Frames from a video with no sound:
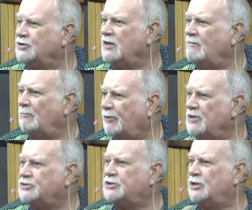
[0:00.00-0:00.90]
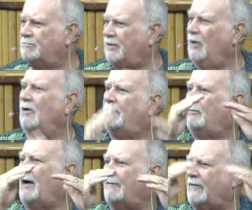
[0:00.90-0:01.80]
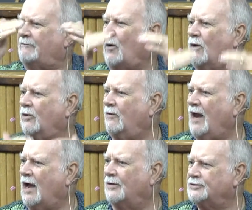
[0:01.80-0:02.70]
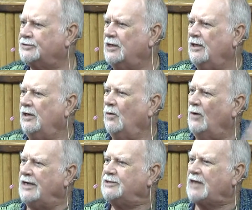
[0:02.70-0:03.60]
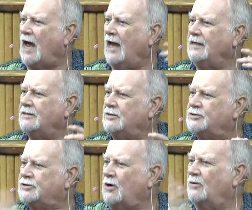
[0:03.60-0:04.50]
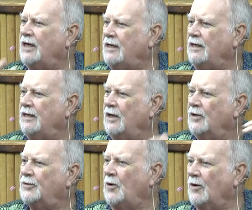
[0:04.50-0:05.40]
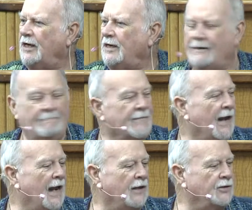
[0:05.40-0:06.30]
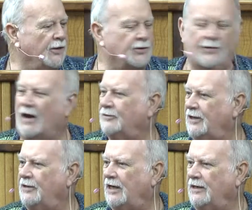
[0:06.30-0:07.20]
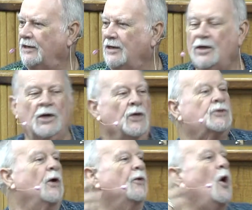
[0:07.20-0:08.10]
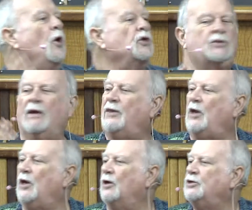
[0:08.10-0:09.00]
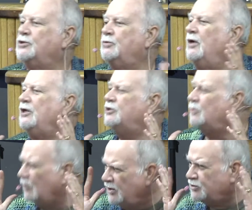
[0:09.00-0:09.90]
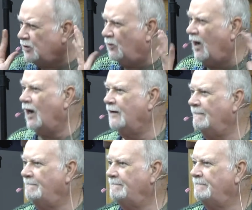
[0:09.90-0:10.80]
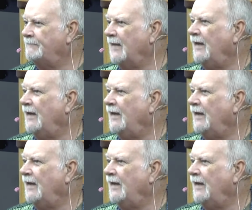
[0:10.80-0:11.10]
God even, Jesus even preached a parable about the four grounds wayside, stony, thorny, and good ground, didn't he? So those with ears, which we